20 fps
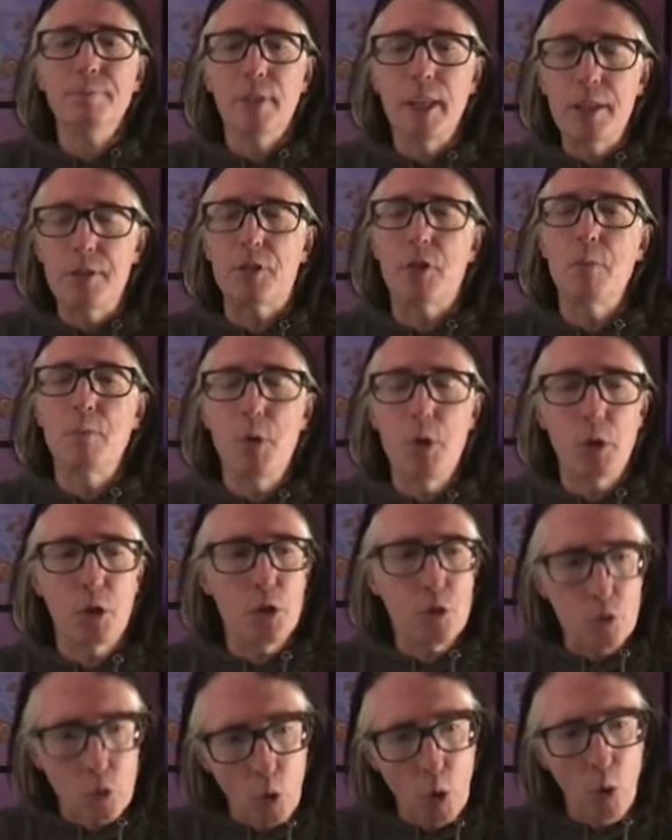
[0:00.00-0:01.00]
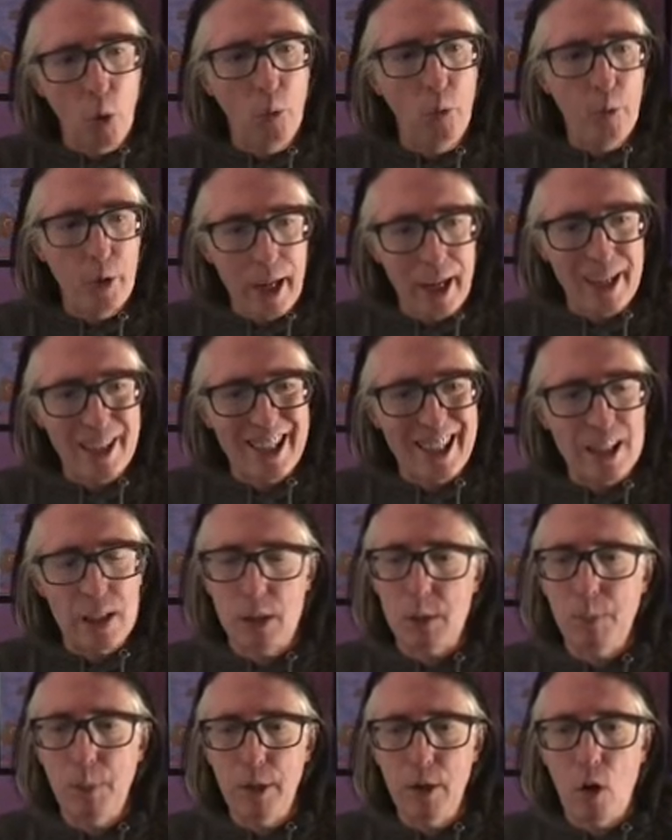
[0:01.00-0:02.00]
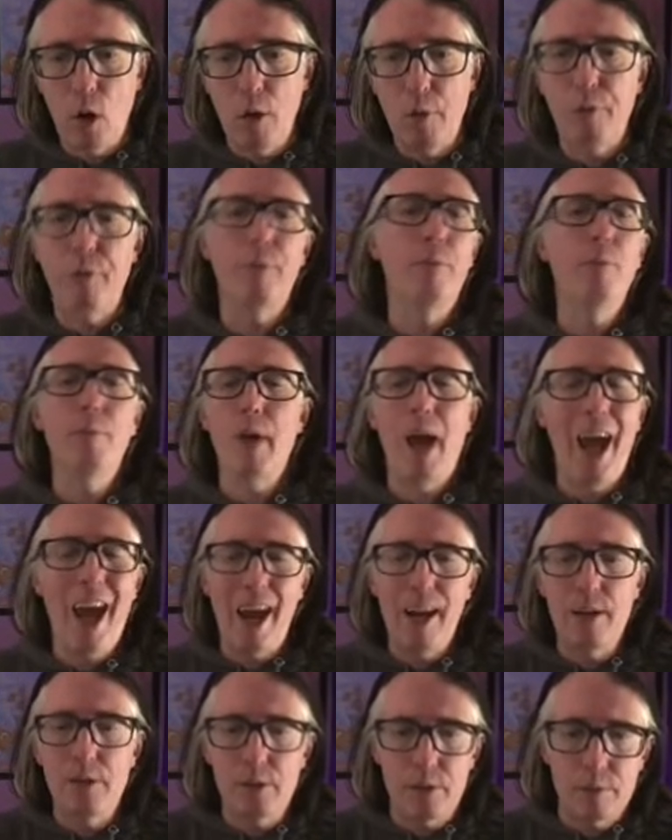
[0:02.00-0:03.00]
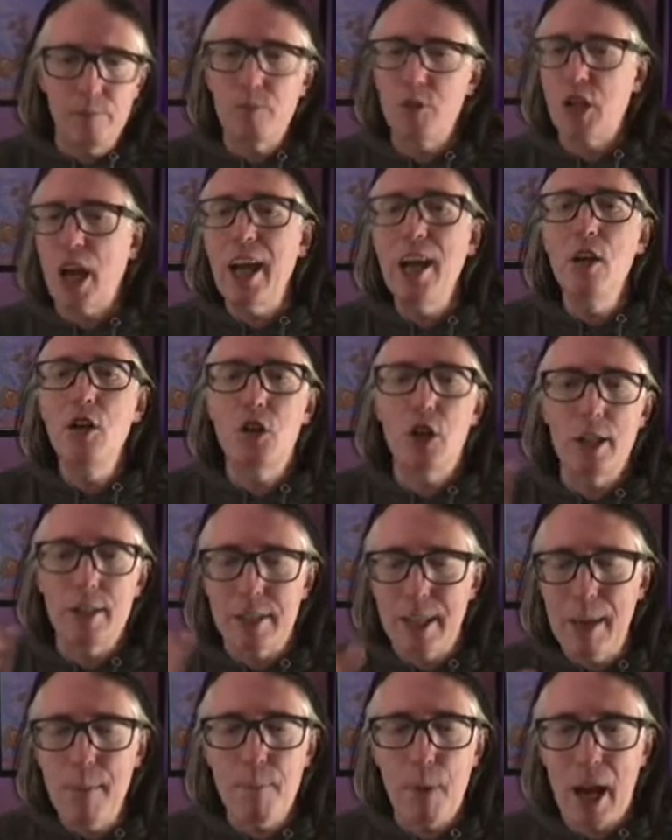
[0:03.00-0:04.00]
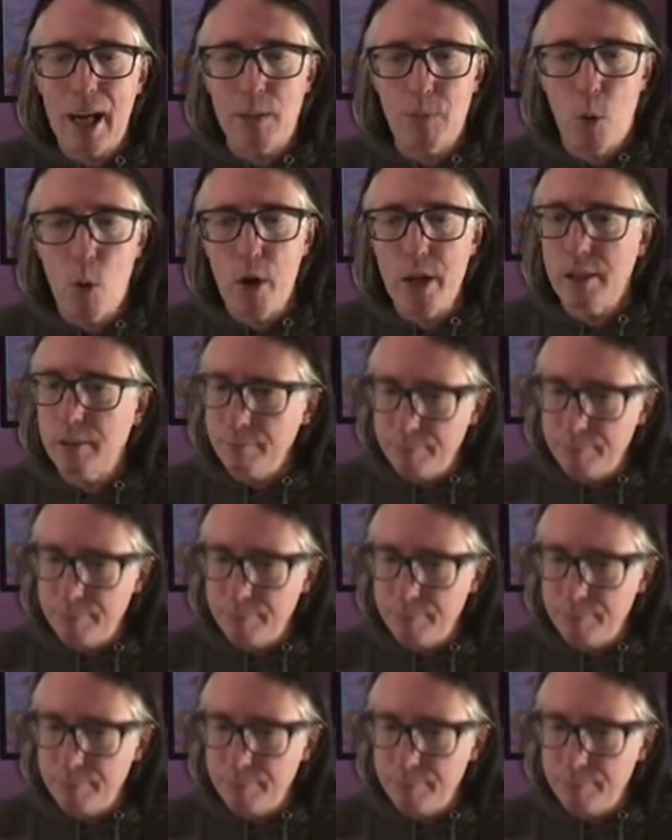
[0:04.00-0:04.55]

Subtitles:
it's computer controlled, it can split off and change its impact point,